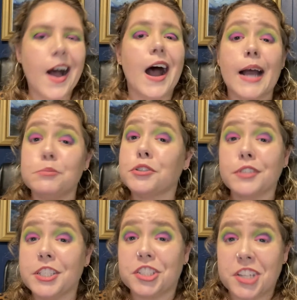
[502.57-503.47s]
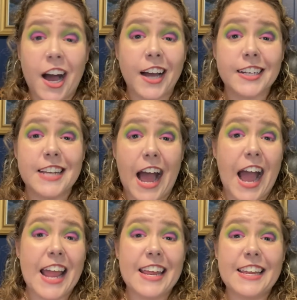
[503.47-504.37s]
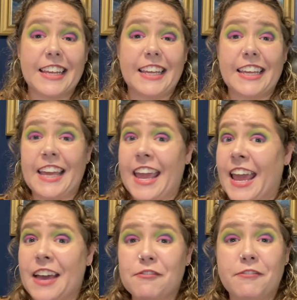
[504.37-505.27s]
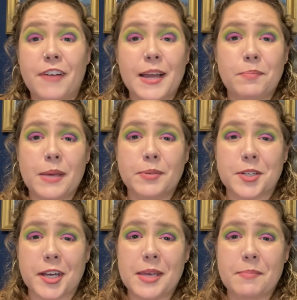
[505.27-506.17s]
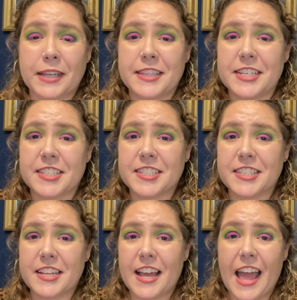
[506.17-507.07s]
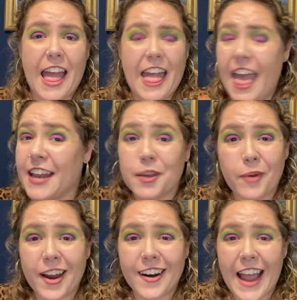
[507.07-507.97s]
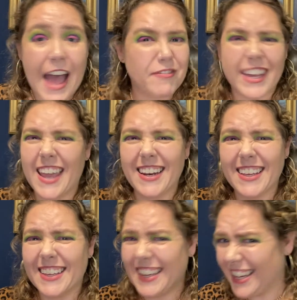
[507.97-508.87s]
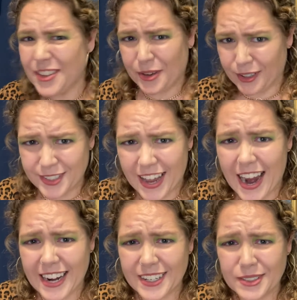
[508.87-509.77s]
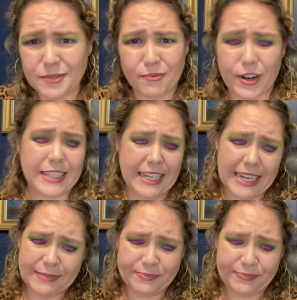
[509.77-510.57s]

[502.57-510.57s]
I'm truly shocked. I can't find people talking about this anywhere, advocating either side, really.